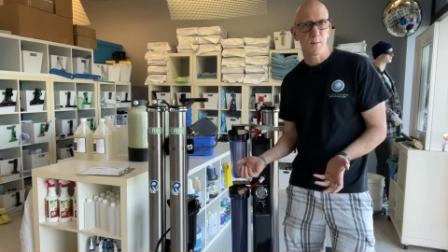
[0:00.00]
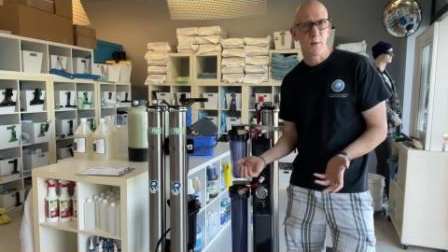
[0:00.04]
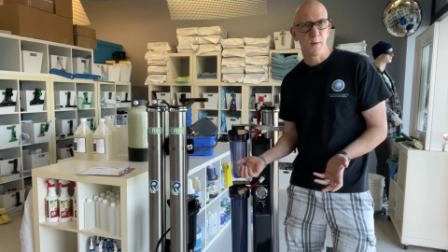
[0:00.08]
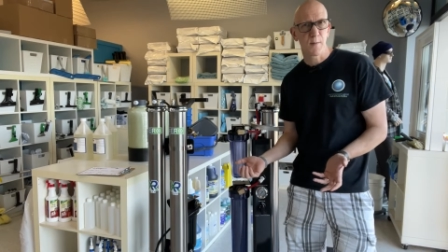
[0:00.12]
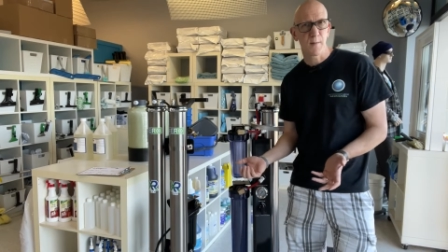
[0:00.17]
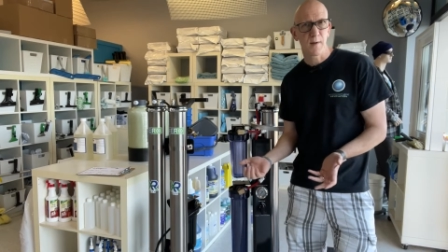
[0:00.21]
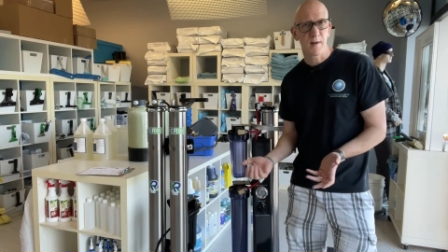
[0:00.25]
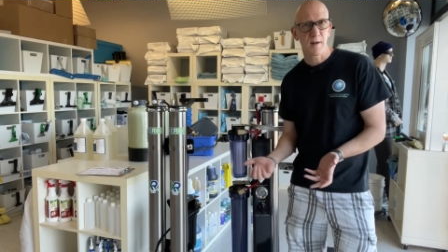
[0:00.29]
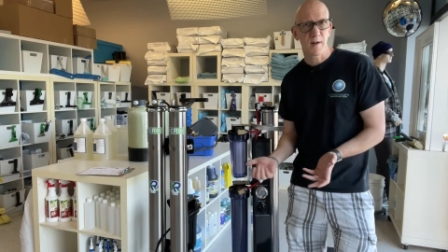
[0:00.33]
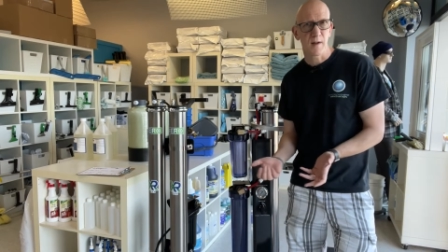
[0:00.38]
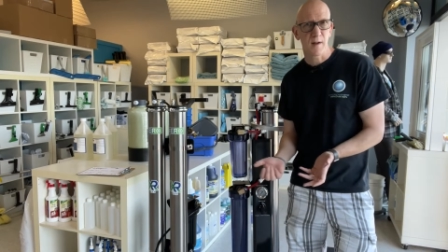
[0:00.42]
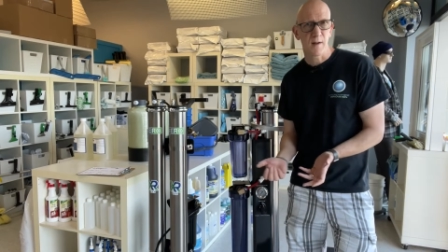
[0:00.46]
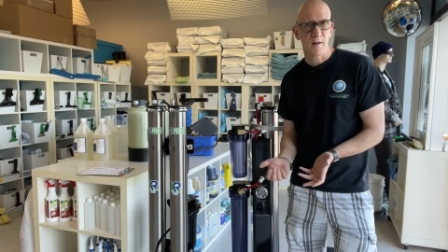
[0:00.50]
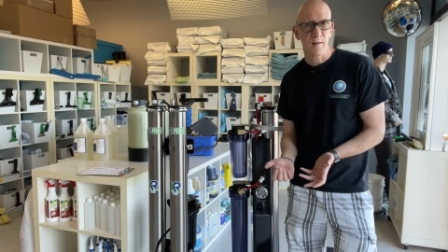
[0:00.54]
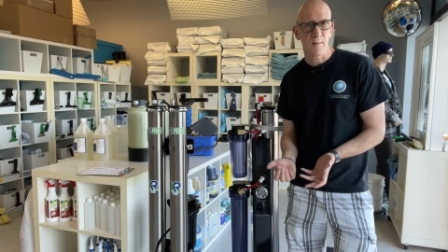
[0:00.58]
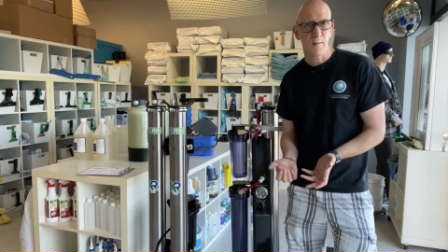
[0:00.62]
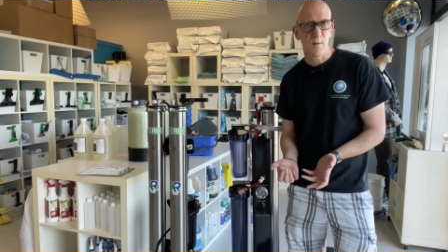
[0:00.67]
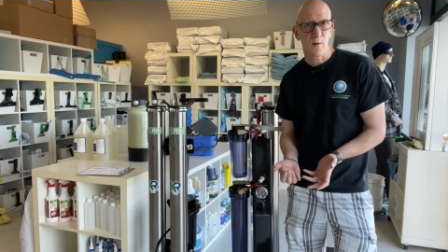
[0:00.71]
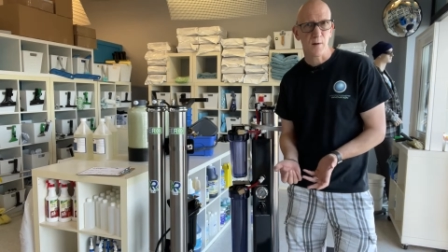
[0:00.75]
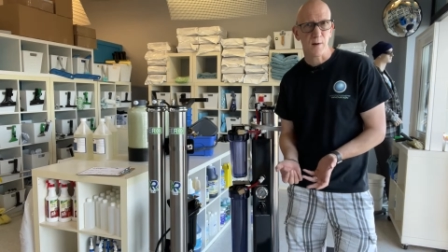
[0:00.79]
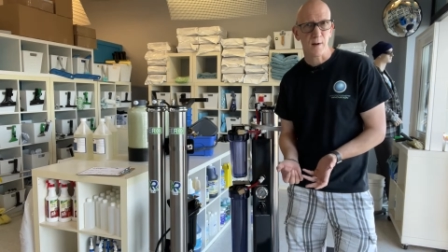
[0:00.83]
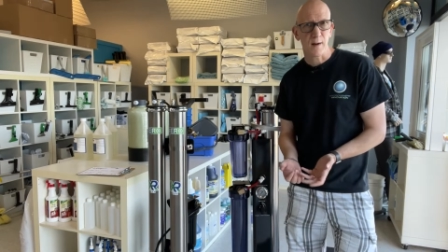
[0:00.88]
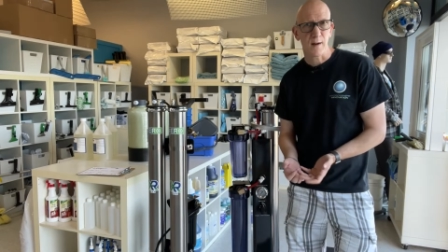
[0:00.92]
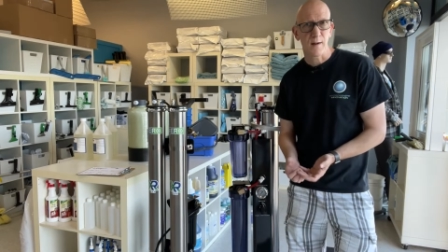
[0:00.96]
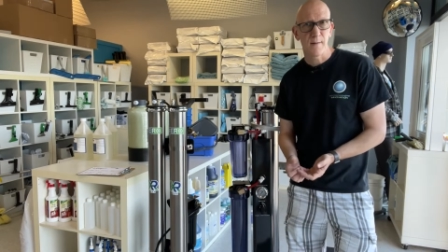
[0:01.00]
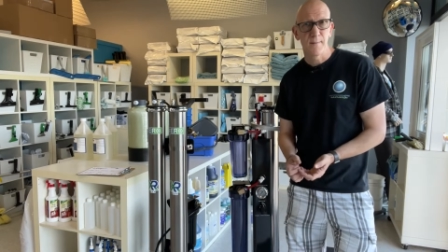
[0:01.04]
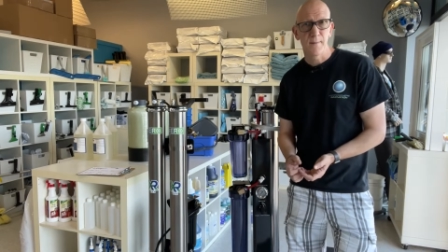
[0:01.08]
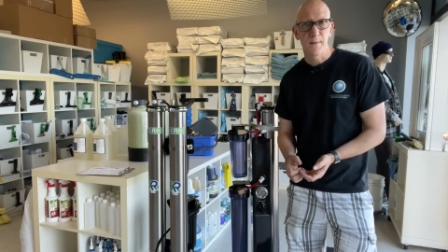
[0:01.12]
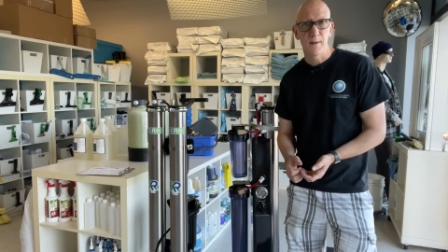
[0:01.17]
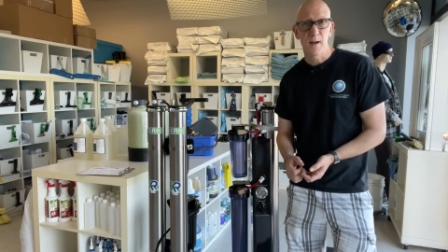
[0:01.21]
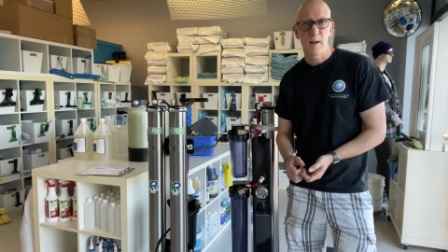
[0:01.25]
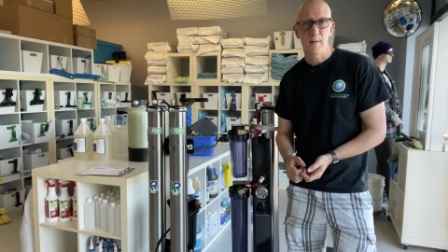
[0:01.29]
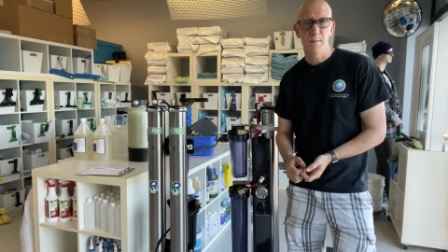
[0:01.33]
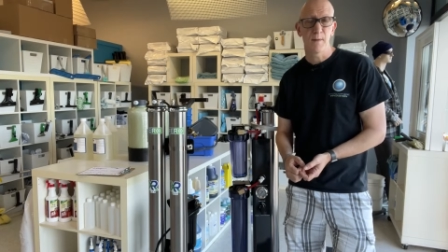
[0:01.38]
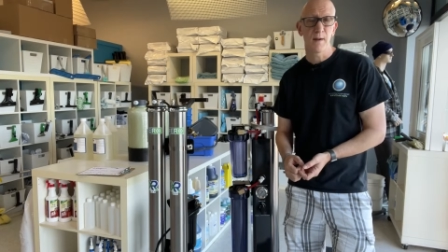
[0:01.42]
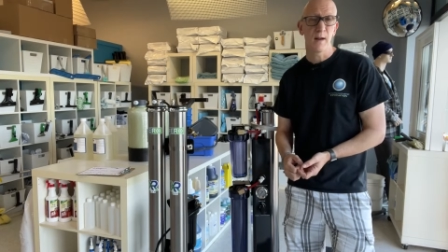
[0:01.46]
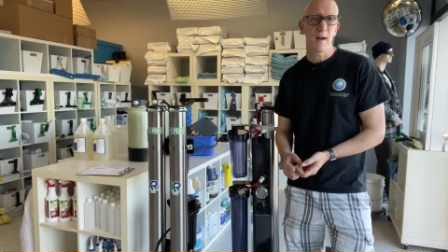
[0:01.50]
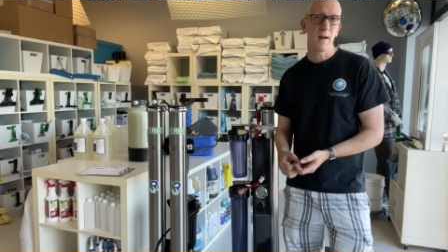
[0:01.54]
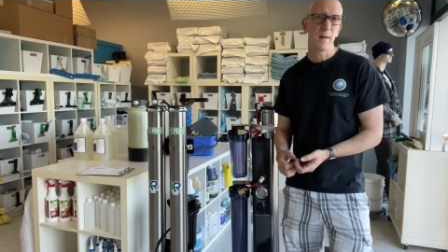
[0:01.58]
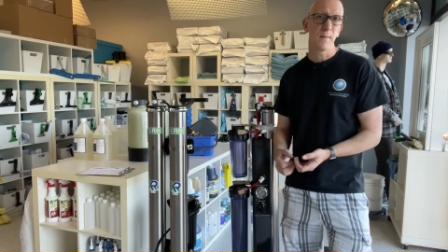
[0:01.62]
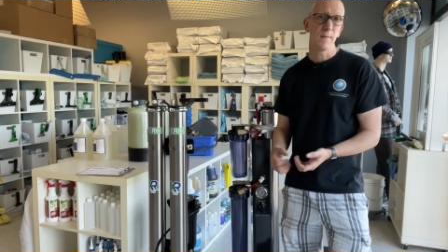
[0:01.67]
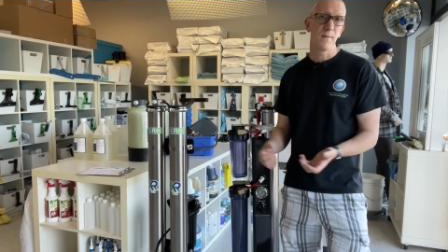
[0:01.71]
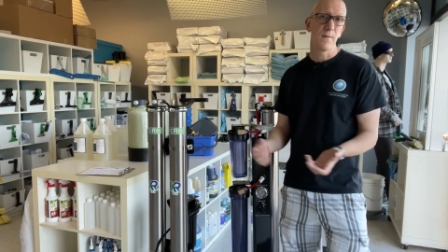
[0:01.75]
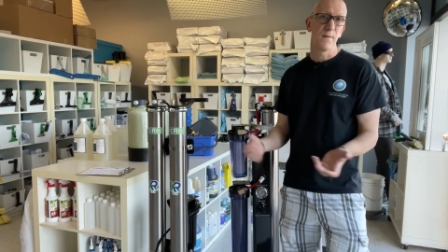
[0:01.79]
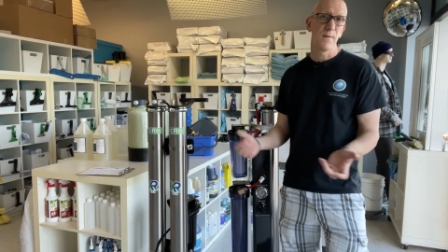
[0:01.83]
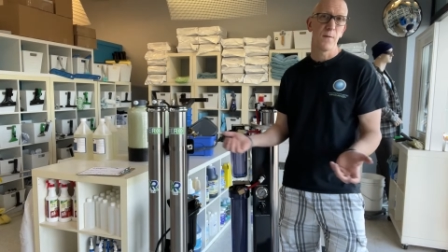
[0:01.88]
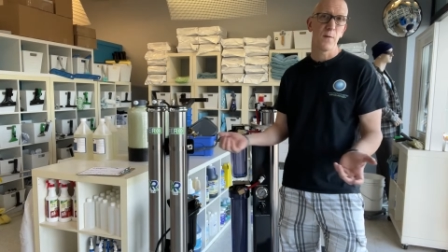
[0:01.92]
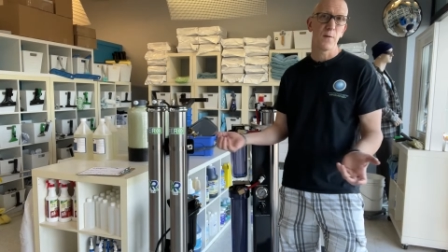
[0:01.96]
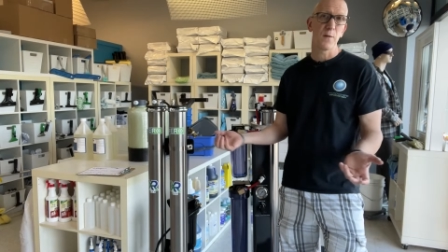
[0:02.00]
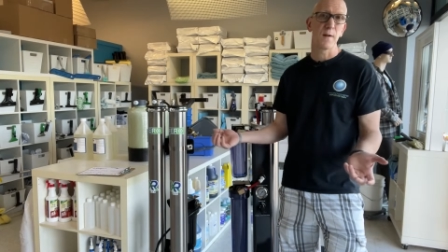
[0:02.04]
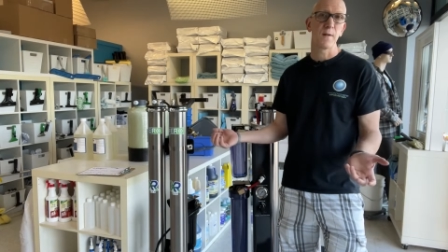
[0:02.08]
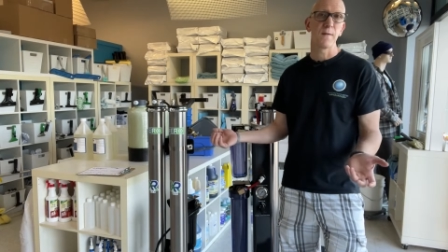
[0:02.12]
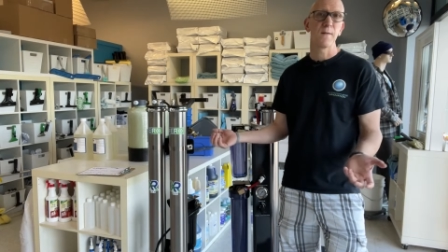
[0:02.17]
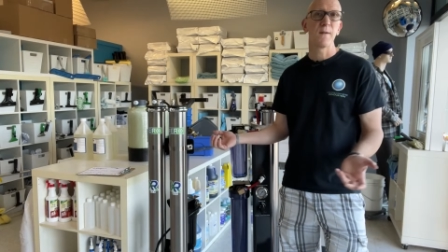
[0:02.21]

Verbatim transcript: per million in the morning and be at 40,